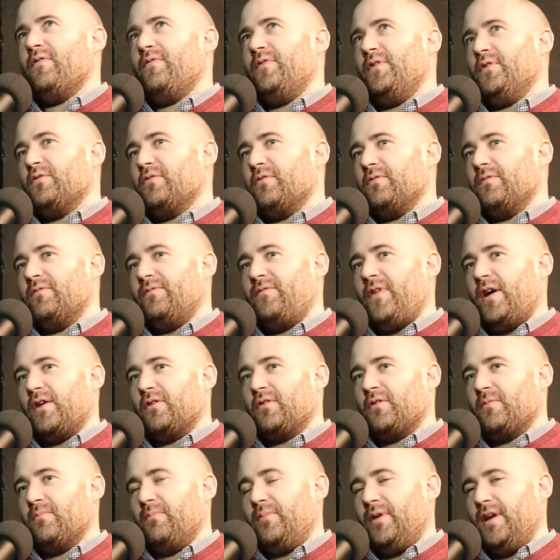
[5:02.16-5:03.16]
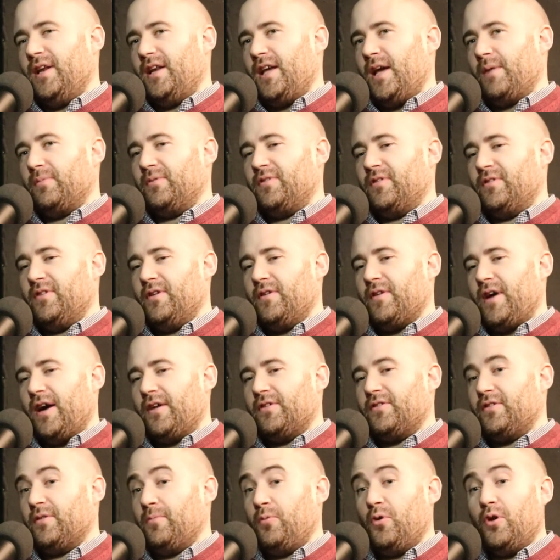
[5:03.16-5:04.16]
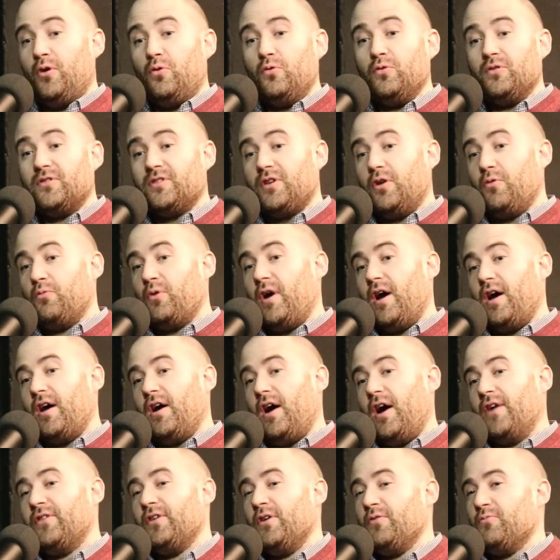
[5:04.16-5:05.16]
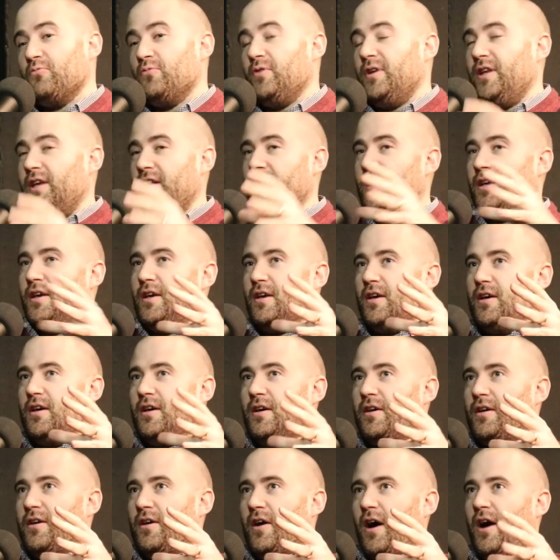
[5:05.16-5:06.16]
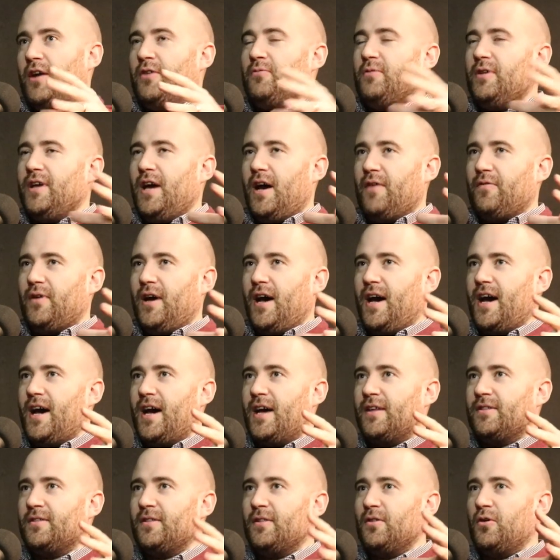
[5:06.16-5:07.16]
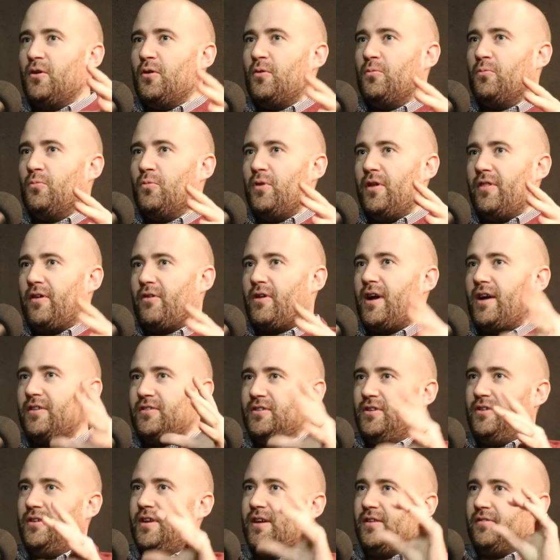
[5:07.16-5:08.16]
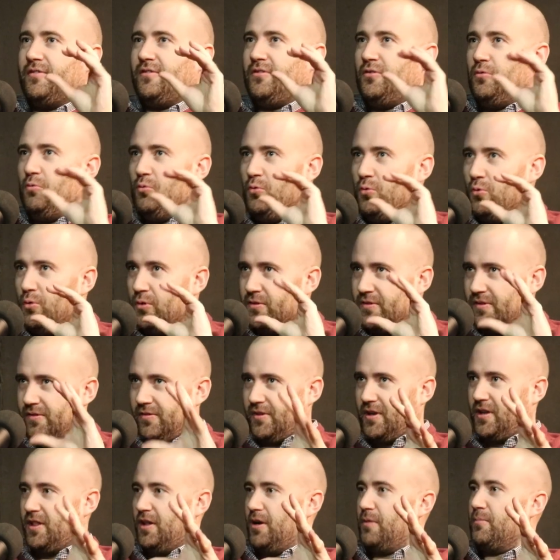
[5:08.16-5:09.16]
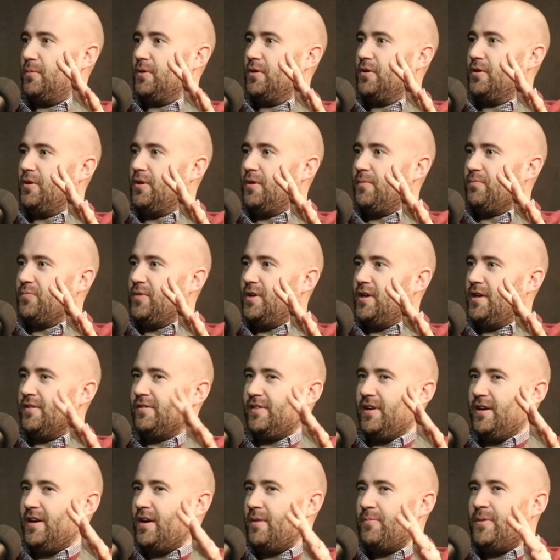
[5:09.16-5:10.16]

feel, felt completely able to do that to the point also where I don't really, I don't really have a handle on what their attitude is towards the club. Is that?